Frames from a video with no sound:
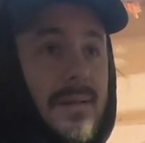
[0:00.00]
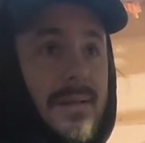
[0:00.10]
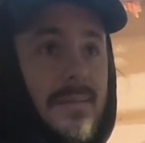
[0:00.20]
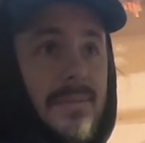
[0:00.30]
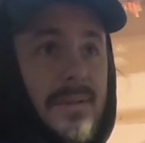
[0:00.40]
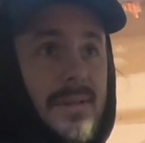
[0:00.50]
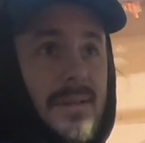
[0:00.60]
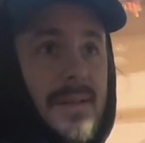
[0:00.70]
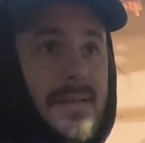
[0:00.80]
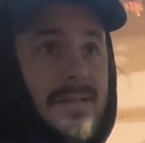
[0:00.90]
It completely
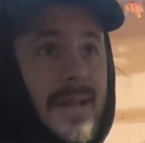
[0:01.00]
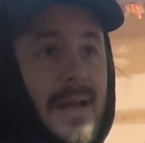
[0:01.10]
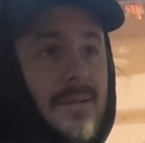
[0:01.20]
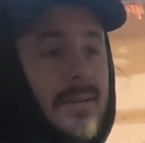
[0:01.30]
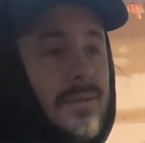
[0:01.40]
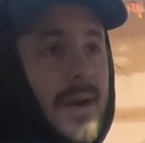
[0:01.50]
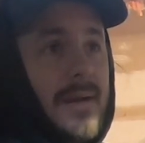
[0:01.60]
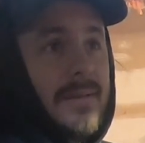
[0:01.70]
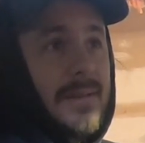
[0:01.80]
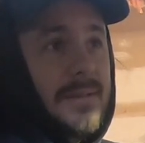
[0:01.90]
lets down the
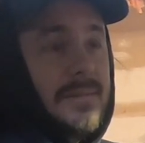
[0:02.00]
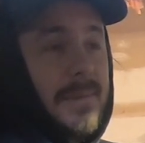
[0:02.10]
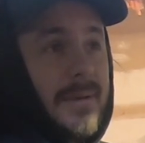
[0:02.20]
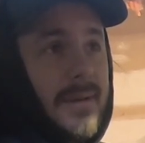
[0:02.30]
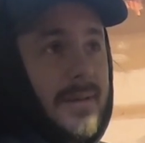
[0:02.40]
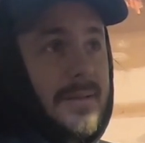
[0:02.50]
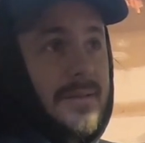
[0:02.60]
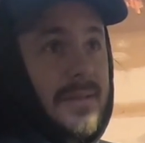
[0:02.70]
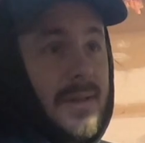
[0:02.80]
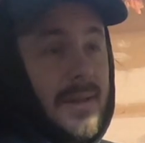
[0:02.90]
driving experience.